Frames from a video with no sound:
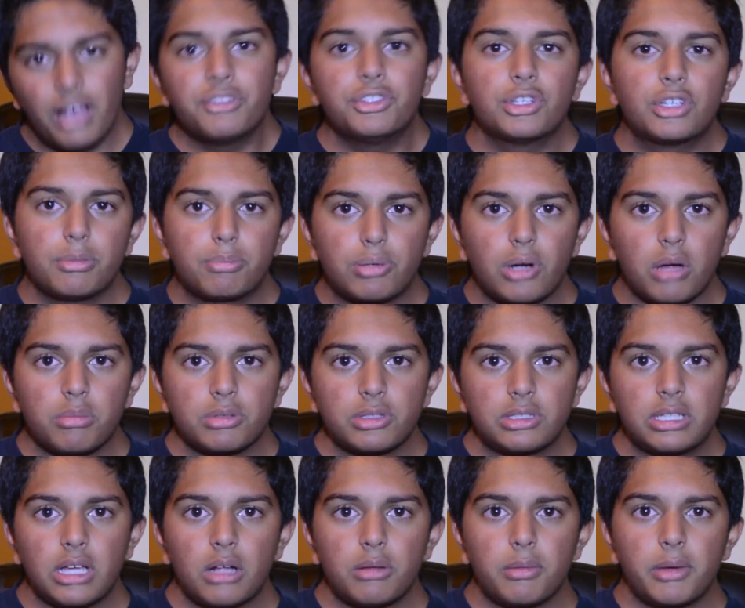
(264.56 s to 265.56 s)
As you could probably
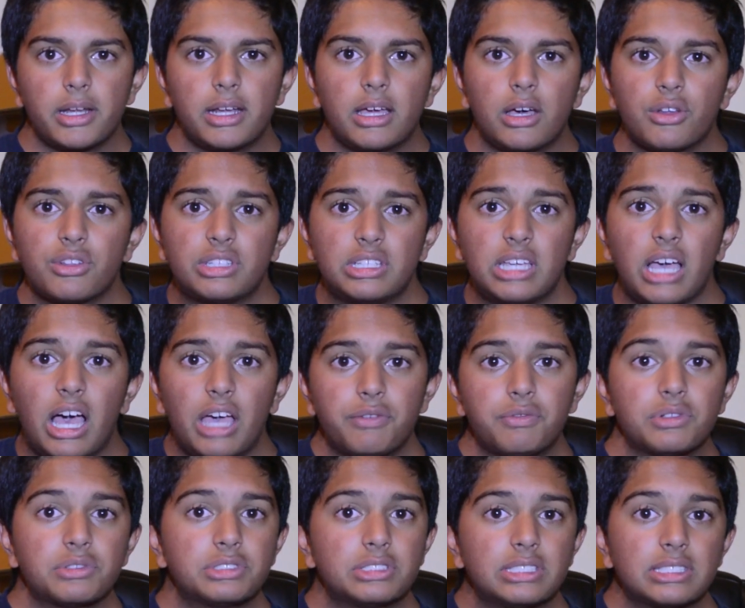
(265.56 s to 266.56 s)
tell by now, the
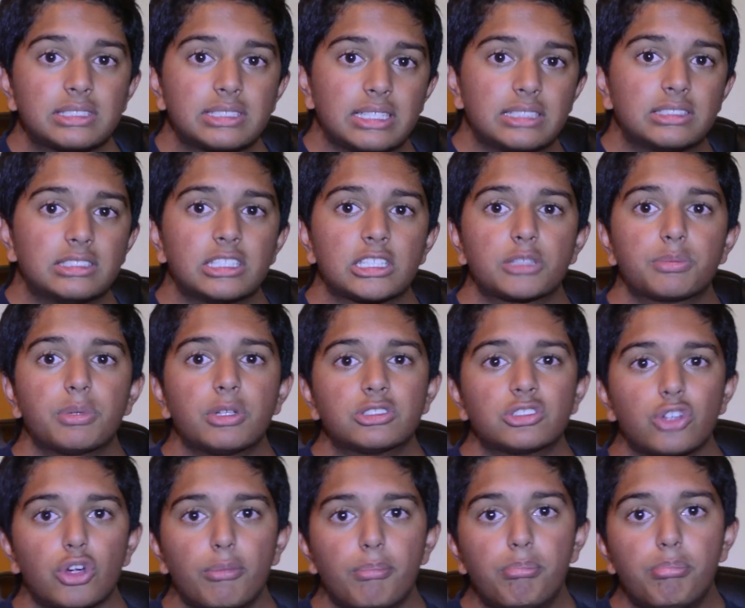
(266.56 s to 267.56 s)
iPhone 6 and 6
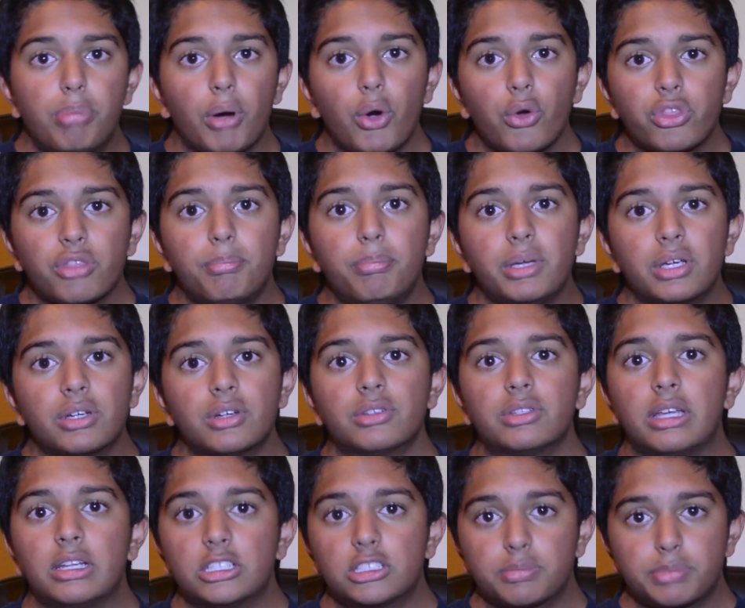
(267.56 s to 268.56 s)
Plus are both bigger
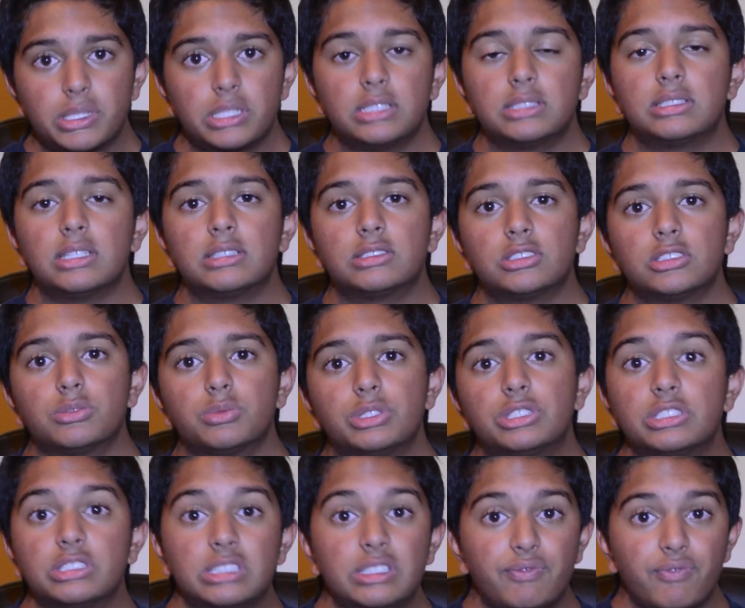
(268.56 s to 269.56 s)
than its predecessor,
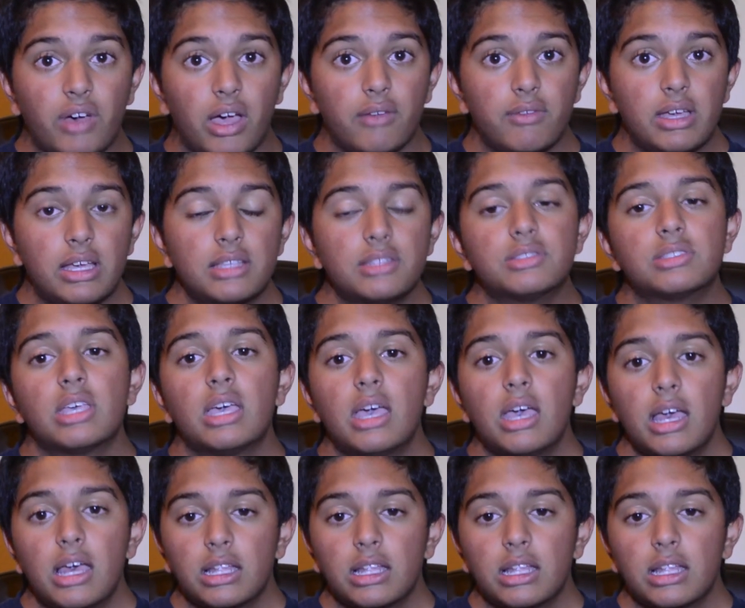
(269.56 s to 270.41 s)
which is the 5S.